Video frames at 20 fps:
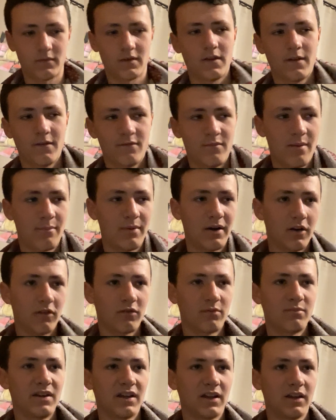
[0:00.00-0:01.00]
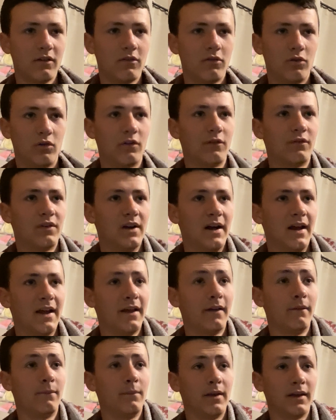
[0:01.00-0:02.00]
If my parents make it or if I
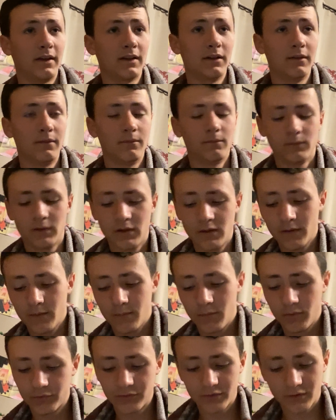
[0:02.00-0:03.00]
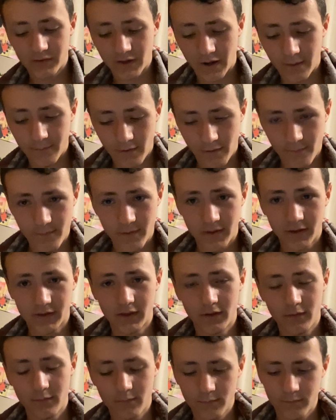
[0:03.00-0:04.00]
make it. Most of the time I make
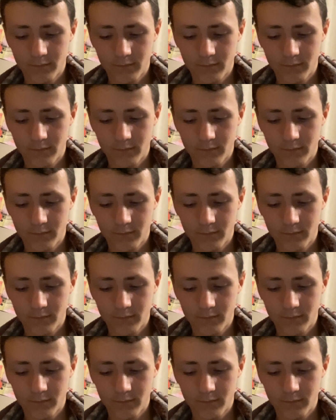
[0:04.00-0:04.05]
it.